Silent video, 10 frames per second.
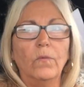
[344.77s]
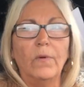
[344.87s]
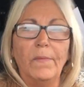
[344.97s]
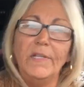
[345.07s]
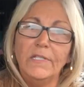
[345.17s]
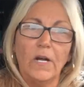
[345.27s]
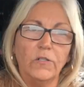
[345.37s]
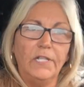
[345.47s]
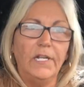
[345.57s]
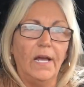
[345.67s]
women's
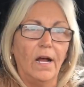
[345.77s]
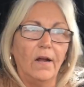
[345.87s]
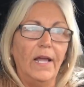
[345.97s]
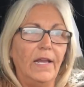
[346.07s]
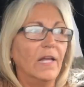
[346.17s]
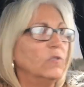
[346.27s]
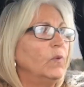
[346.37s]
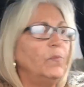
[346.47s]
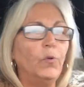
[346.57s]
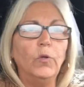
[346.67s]
RTR, and as
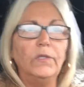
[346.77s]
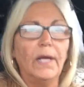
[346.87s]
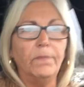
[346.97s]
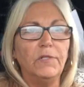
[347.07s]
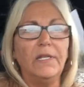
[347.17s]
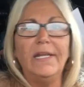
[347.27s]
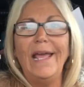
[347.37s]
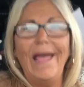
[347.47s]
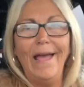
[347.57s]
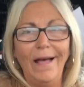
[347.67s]
we pulled up to the
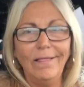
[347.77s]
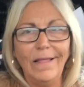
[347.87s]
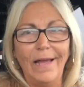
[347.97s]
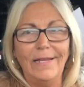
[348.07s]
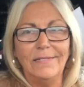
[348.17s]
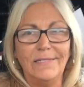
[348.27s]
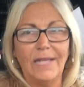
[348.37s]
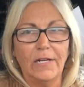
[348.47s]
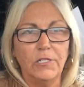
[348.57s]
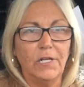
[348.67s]
Allies
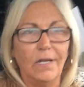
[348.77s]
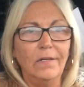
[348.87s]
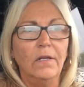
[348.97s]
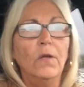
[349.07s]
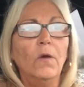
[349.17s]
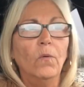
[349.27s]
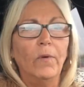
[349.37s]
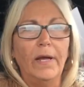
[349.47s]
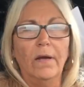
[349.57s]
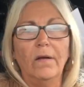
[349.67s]
section,
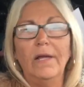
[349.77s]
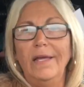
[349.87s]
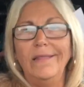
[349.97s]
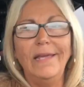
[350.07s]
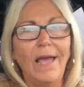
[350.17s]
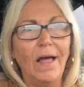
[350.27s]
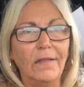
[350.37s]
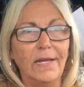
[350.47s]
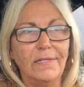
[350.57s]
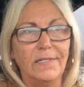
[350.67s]
where in the
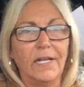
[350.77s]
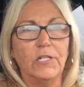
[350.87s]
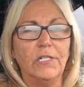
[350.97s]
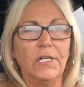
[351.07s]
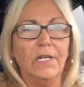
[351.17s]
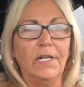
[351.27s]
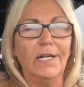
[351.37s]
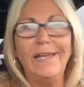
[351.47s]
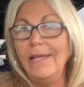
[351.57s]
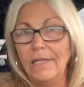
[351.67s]
Allies
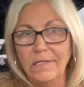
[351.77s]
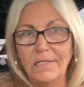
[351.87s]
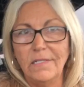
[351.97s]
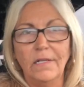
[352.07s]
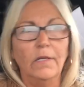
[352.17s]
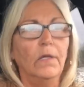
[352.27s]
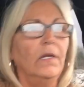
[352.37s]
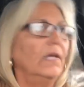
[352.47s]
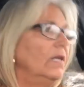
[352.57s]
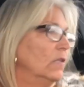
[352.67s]
section, east
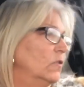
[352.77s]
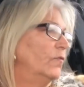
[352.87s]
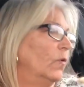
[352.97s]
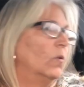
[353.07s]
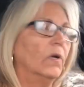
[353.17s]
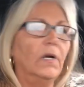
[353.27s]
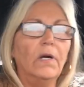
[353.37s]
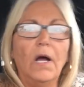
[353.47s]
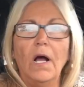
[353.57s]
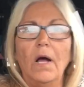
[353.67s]
is for